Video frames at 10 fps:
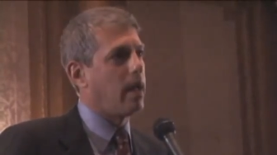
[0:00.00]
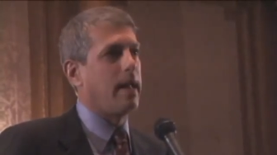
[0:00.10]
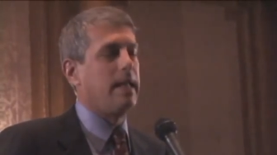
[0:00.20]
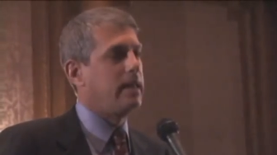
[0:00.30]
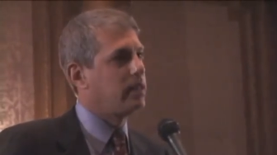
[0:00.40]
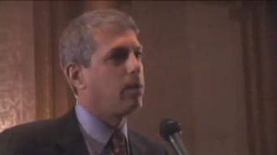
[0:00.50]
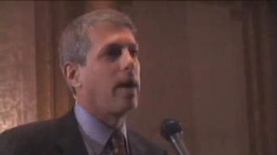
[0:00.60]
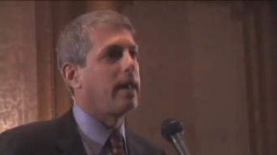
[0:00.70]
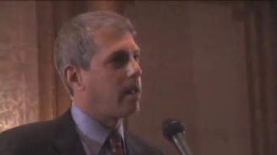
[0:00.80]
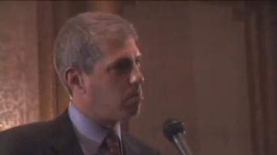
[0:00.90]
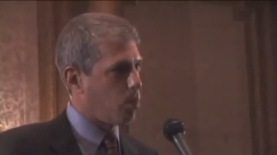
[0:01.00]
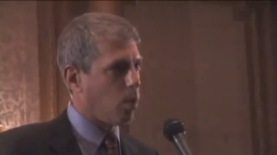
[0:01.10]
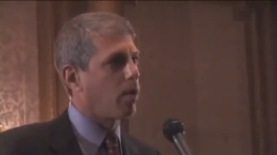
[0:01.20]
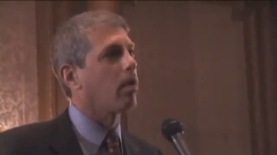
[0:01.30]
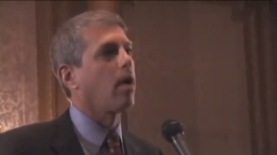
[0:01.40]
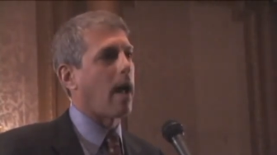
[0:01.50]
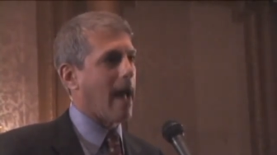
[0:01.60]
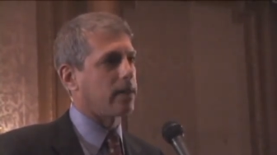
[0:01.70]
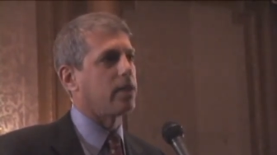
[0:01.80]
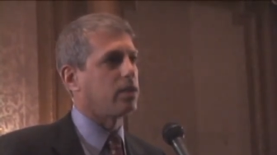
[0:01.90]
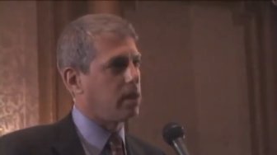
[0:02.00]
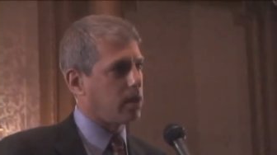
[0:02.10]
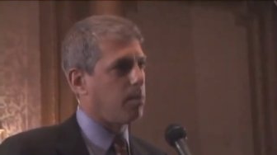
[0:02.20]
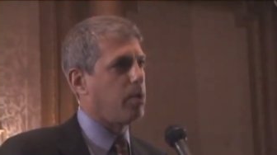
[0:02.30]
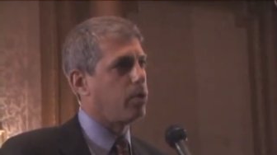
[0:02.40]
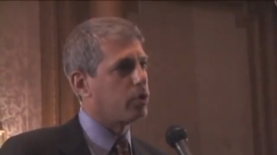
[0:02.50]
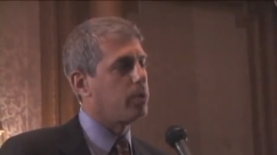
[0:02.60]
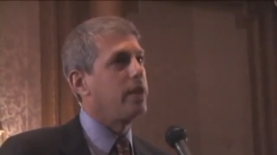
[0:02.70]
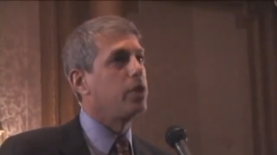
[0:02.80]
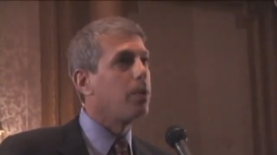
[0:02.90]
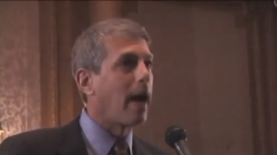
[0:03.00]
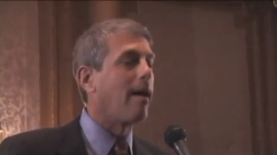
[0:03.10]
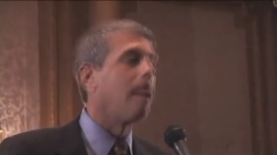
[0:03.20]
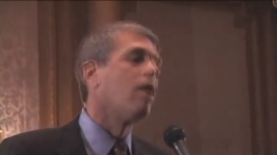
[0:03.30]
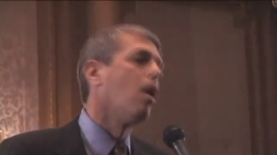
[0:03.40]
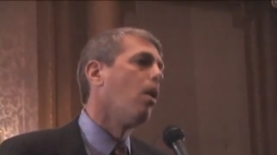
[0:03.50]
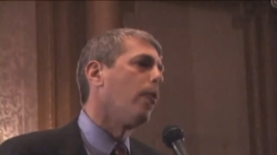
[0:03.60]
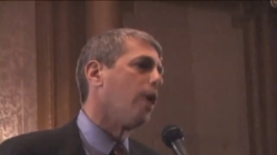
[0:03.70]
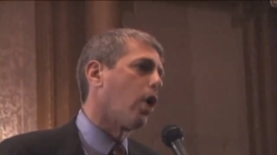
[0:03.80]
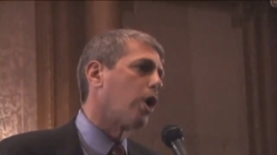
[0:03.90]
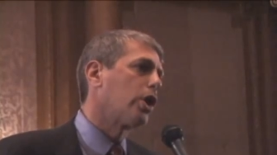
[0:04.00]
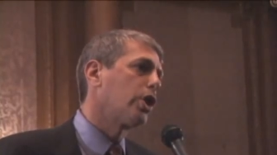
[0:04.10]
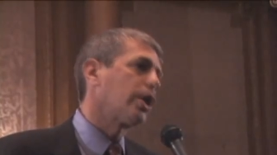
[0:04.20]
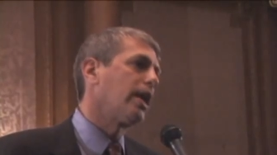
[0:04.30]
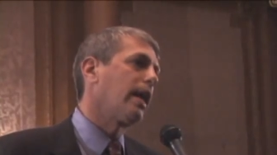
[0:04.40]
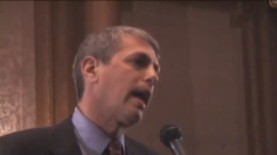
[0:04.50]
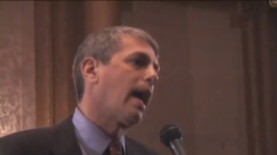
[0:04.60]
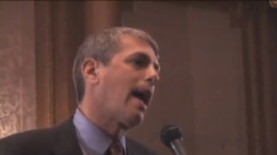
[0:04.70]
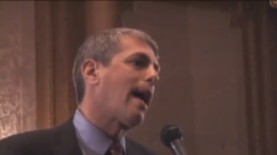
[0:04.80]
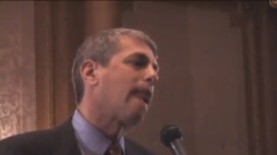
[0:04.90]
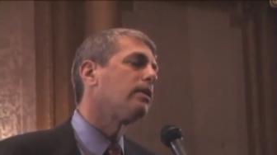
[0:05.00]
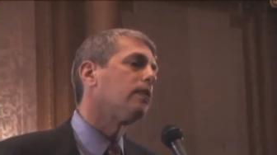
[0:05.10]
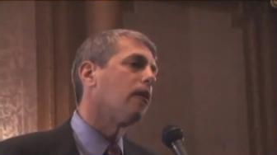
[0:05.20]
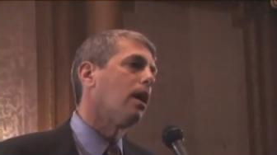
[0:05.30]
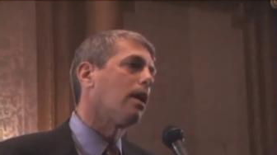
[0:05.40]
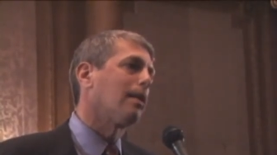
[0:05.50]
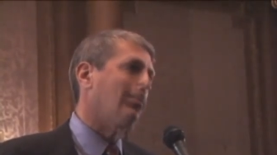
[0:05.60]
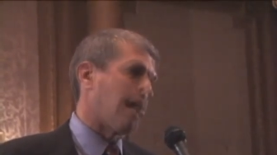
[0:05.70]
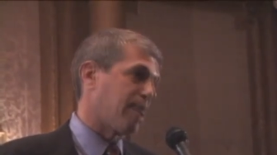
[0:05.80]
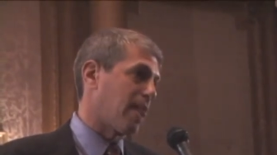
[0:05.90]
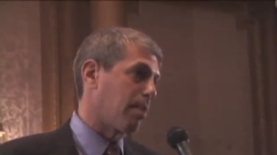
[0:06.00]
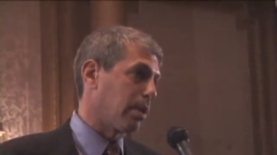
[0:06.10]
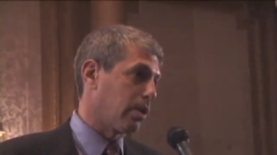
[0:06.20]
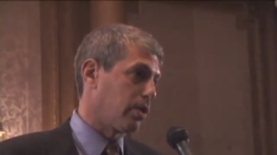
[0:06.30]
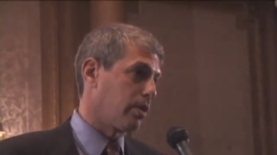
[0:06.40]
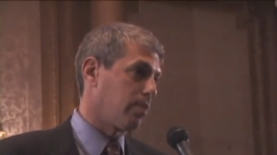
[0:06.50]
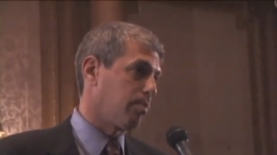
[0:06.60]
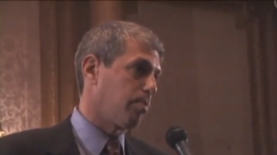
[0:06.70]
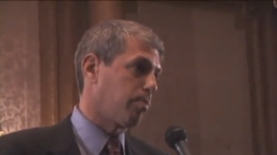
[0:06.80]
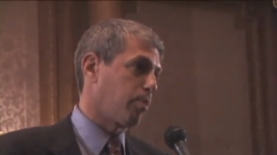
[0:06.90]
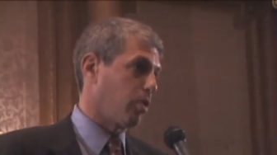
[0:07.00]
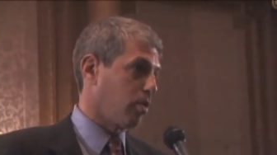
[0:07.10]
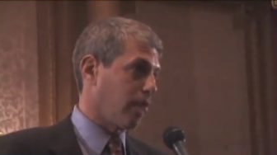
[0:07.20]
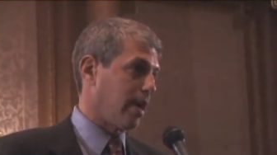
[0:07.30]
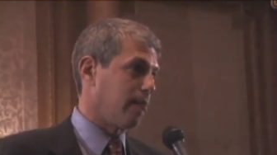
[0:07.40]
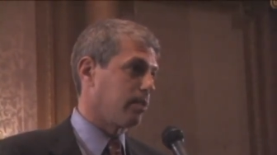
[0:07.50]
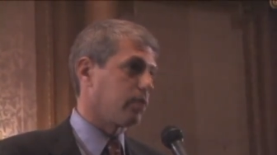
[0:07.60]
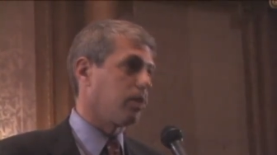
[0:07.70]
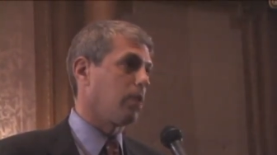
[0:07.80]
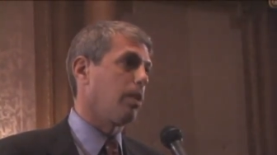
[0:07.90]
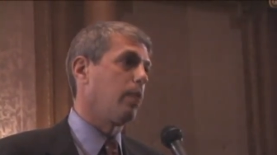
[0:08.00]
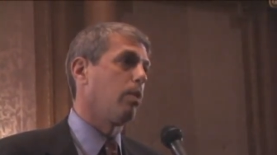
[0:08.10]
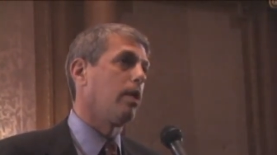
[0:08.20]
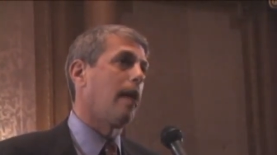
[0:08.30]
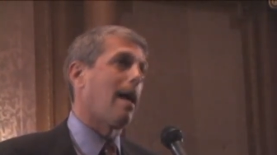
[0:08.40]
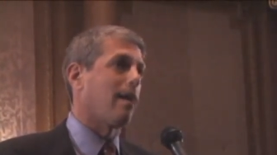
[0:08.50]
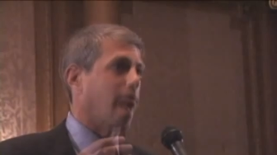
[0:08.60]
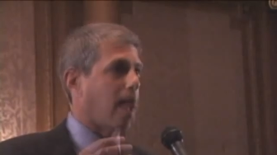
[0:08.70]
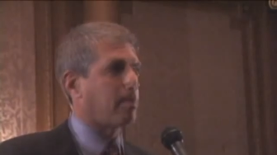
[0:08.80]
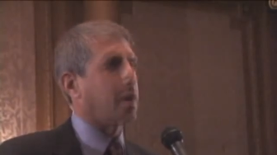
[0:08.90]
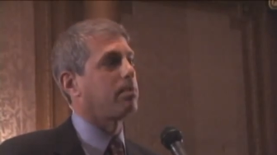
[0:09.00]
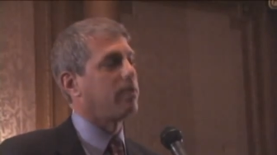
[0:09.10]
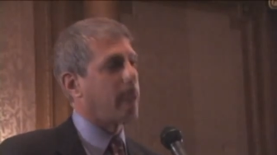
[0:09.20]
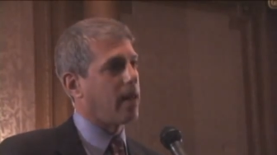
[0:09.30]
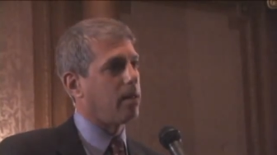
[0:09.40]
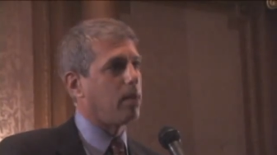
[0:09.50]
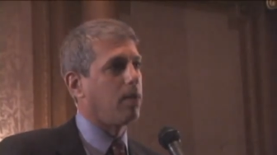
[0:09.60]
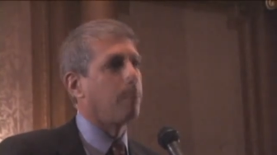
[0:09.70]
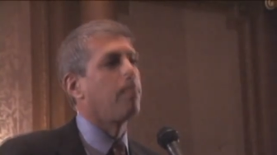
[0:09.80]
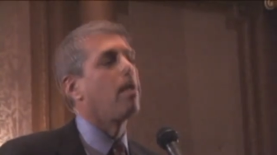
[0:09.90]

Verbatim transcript: an easy way to get more access to the computers we do have. We are looking at uh, laptop loaner programs where we would have laptops available